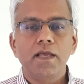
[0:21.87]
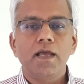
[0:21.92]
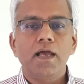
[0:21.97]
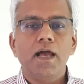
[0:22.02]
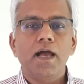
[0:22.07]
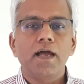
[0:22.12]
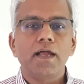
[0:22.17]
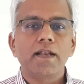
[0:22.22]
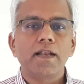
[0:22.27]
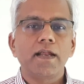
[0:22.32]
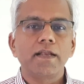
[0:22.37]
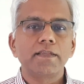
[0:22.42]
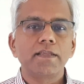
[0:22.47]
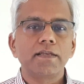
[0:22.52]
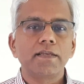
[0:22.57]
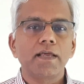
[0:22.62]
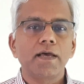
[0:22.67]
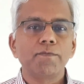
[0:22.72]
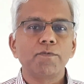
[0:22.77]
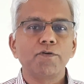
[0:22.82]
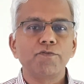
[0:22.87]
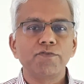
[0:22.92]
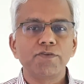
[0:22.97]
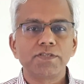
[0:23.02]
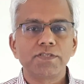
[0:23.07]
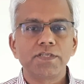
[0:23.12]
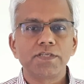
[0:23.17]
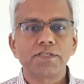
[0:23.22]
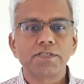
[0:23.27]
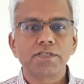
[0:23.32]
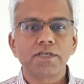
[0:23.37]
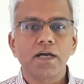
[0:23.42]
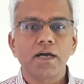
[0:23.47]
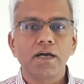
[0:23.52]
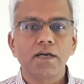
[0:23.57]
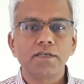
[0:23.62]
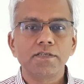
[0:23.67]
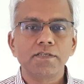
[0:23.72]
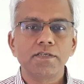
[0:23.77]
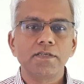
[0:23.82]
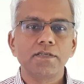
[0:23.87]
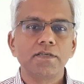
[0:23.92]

And at the time of his discharge,